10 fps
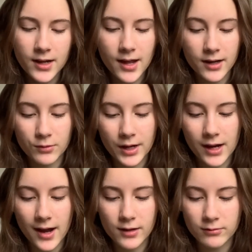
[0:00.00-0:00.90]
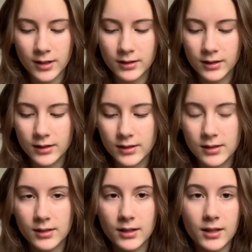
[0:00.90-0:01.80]
Anyway, I read
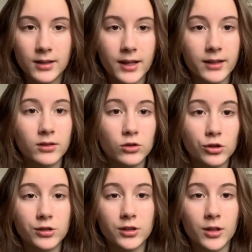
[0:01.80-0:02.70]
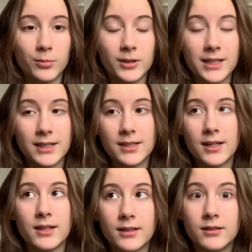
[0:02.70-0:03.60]
this in like just a couple days,
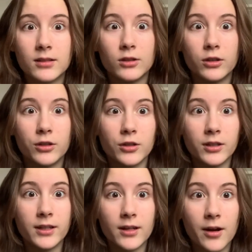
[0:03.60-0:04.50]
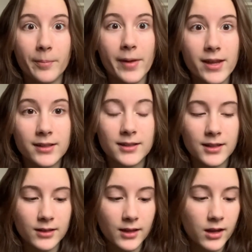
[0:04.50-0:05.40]
and it's literally
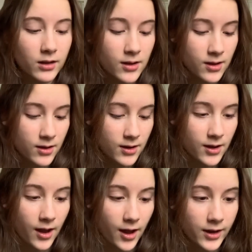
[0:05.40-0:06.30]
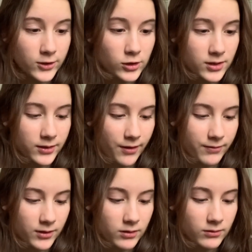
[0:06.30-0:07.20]
amazing. Like, I just love
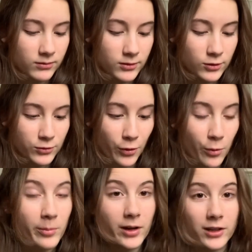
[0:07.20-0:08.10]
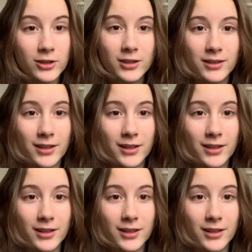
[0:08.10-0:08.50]
it so much.